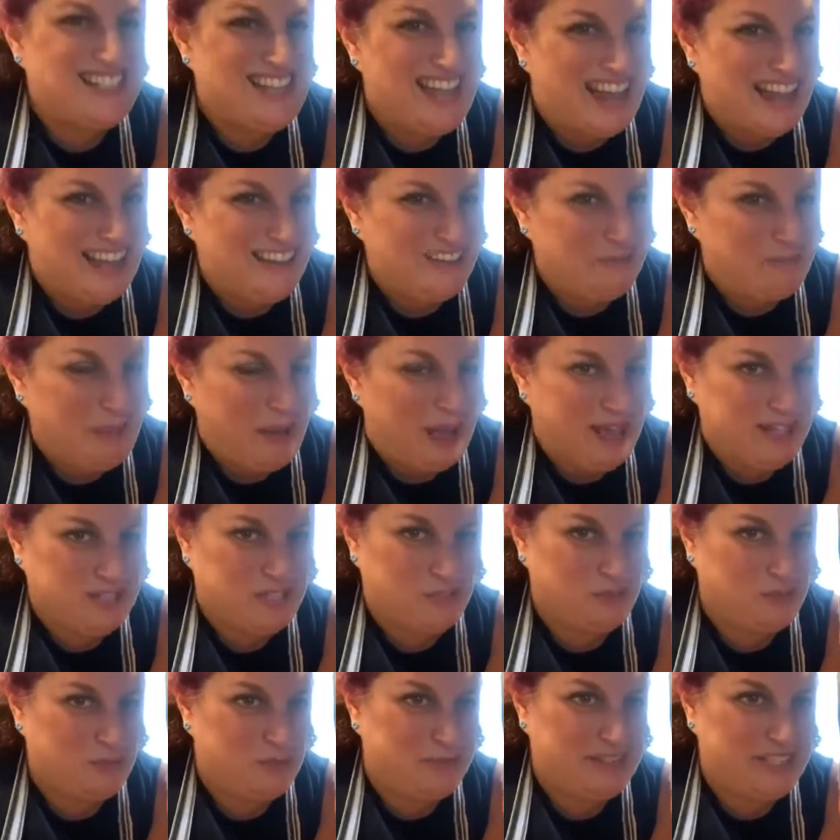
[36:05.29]
day of
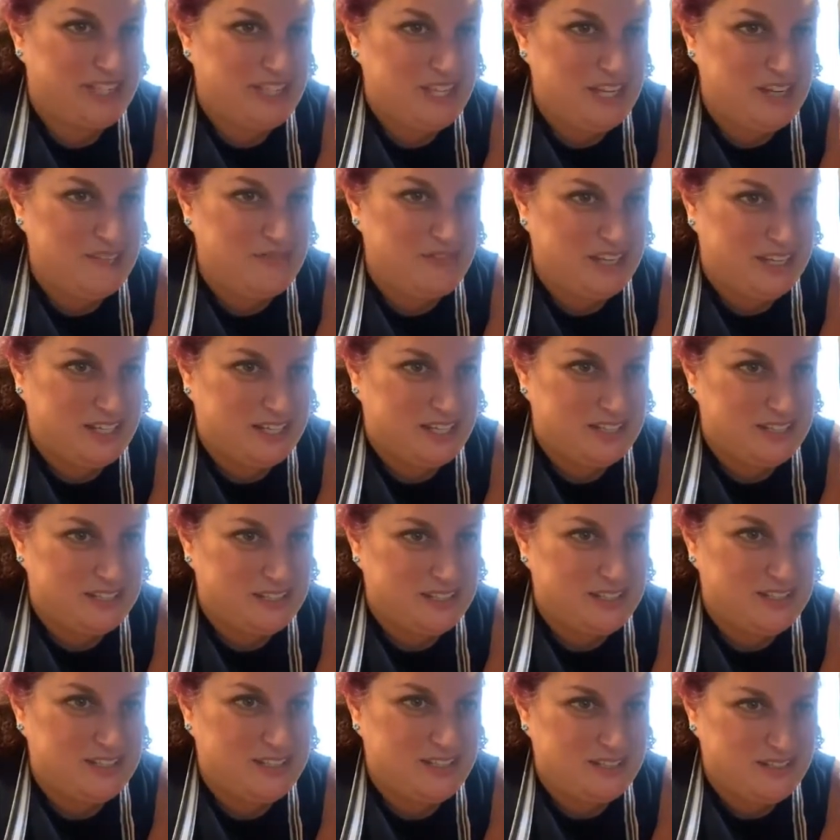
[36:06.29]
Passover, but the evening
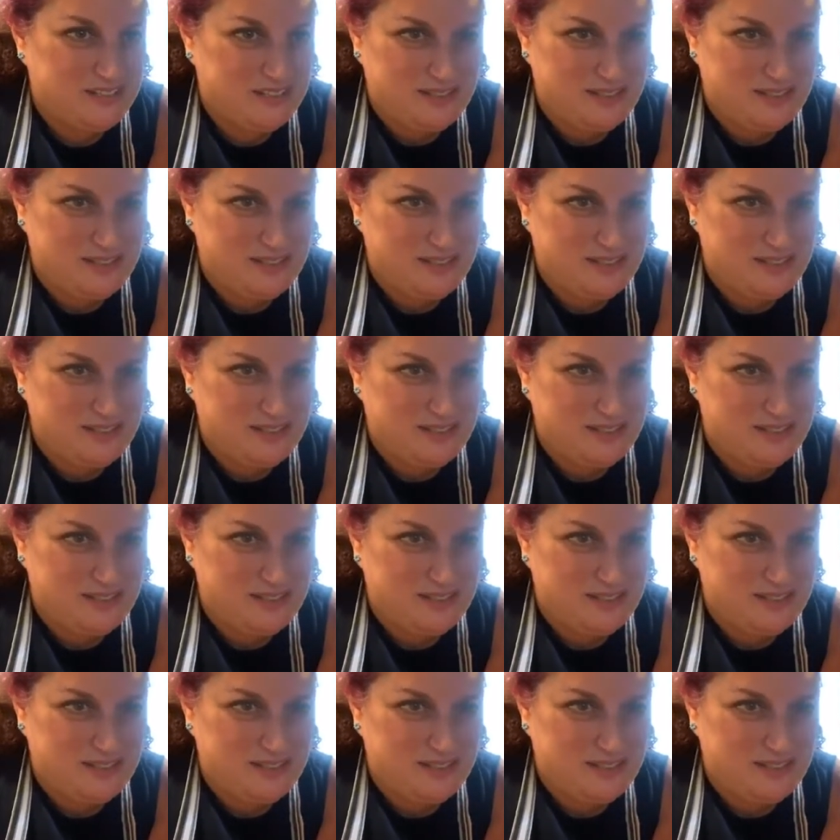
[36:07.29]
is